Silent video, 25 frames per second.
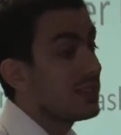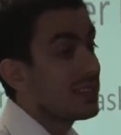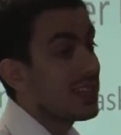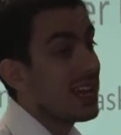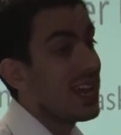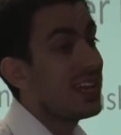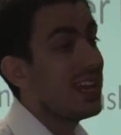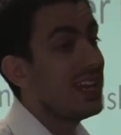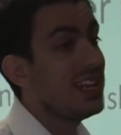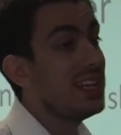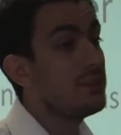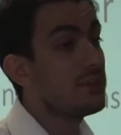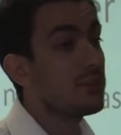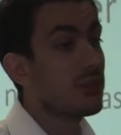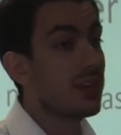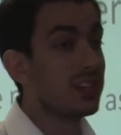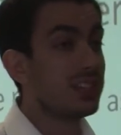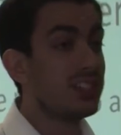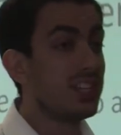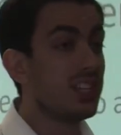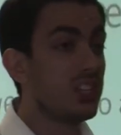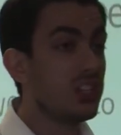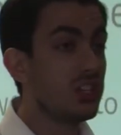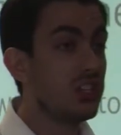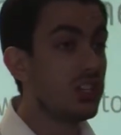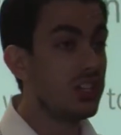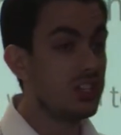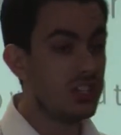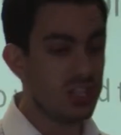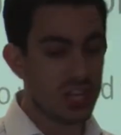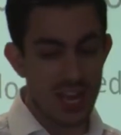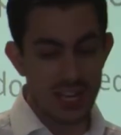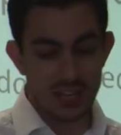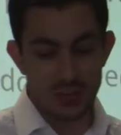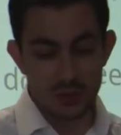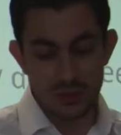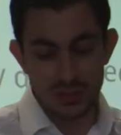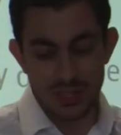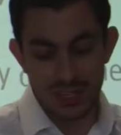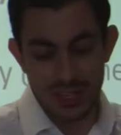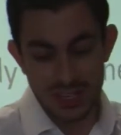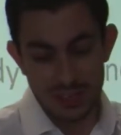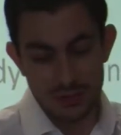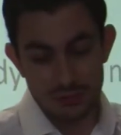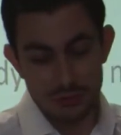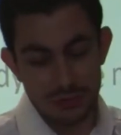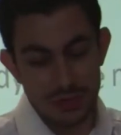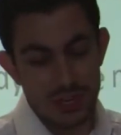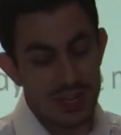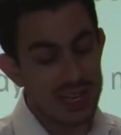is, can any practitioner
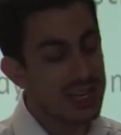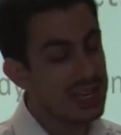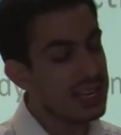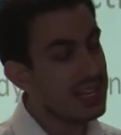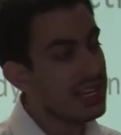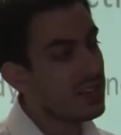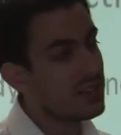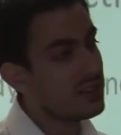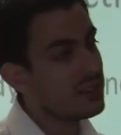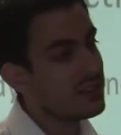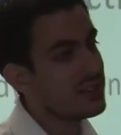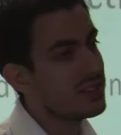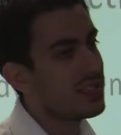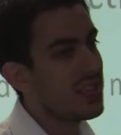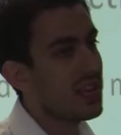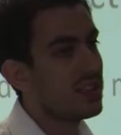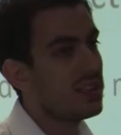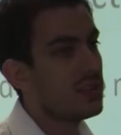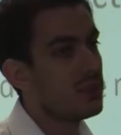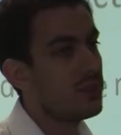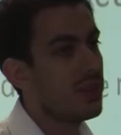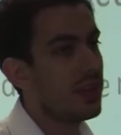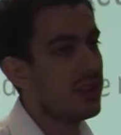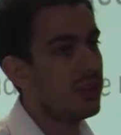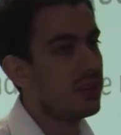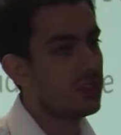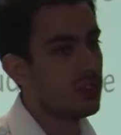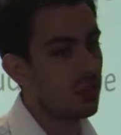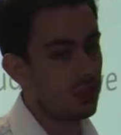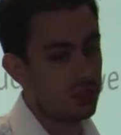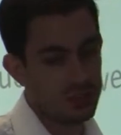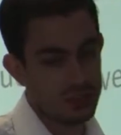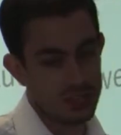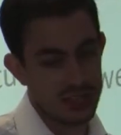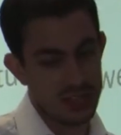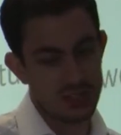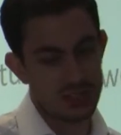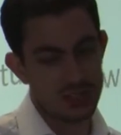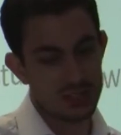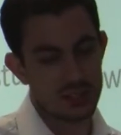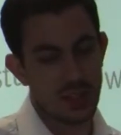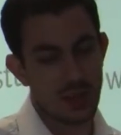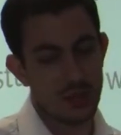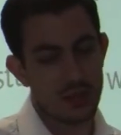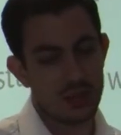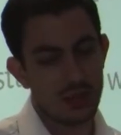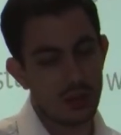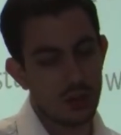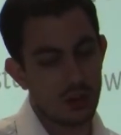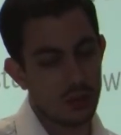generally really understand the methodology that's
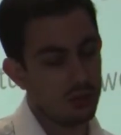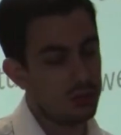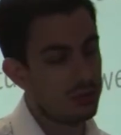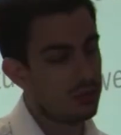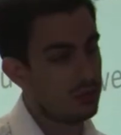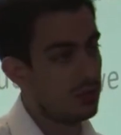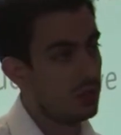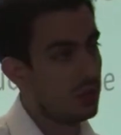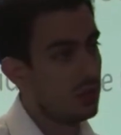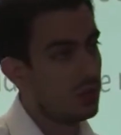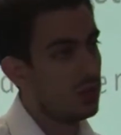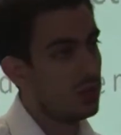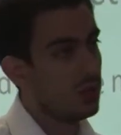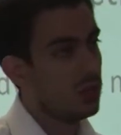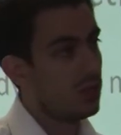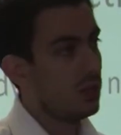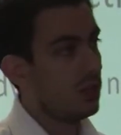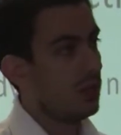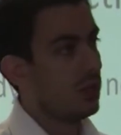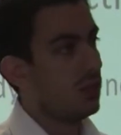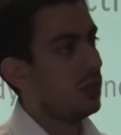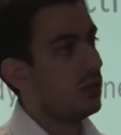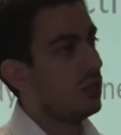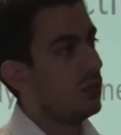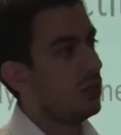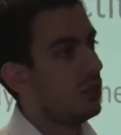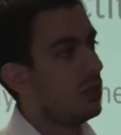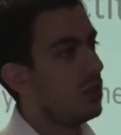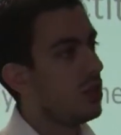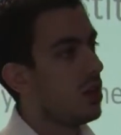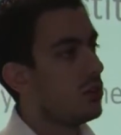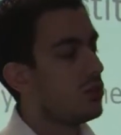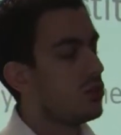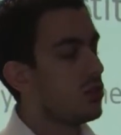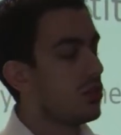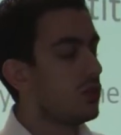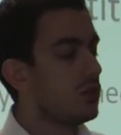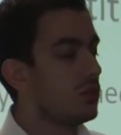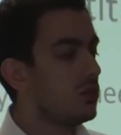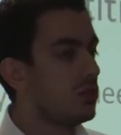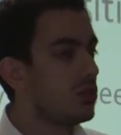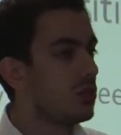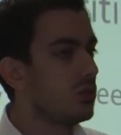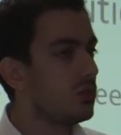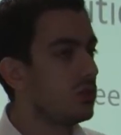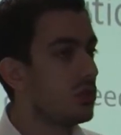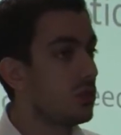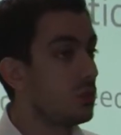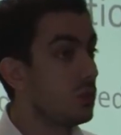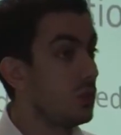going on? You know, should
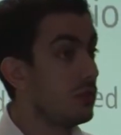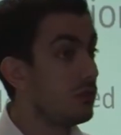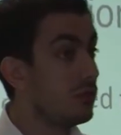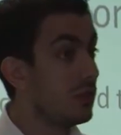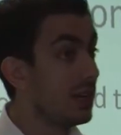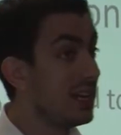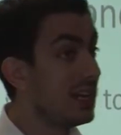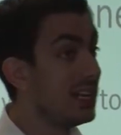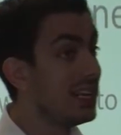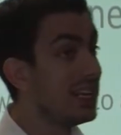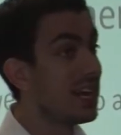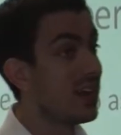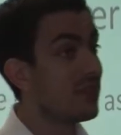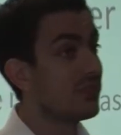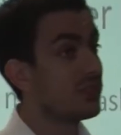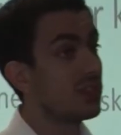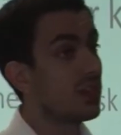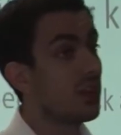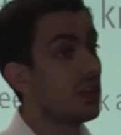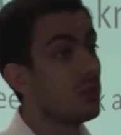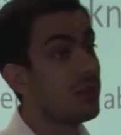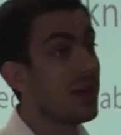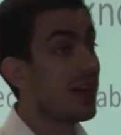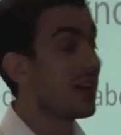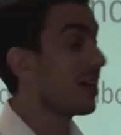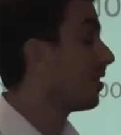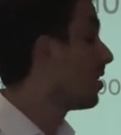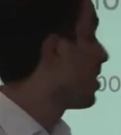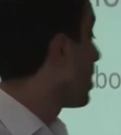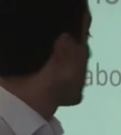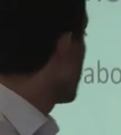we really have to go back and